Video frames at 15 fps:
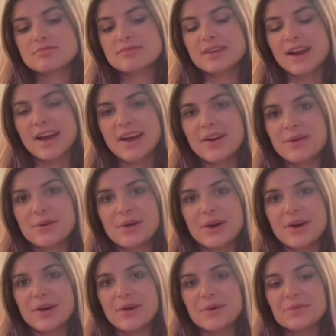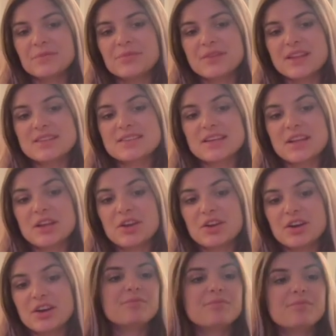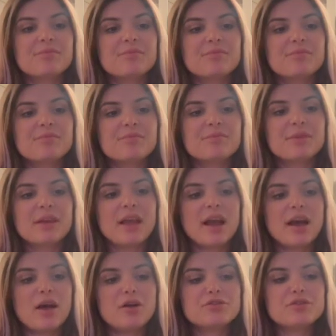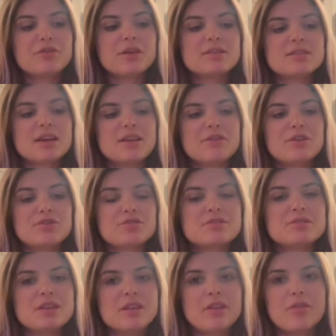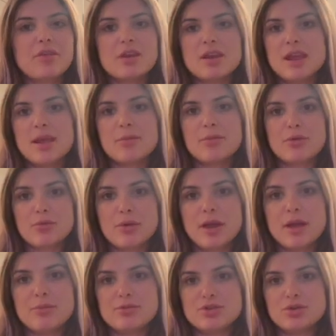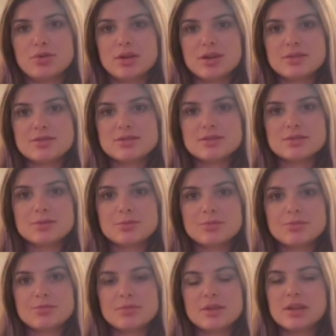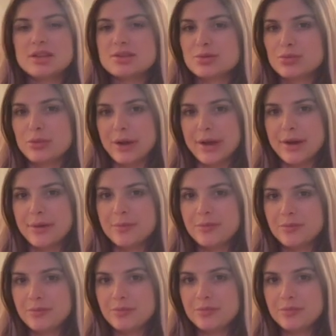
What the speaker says: I don't know, it's getting good. But yeah, I also think it's kind of interesting that they named the ram Judas, and it's a ram.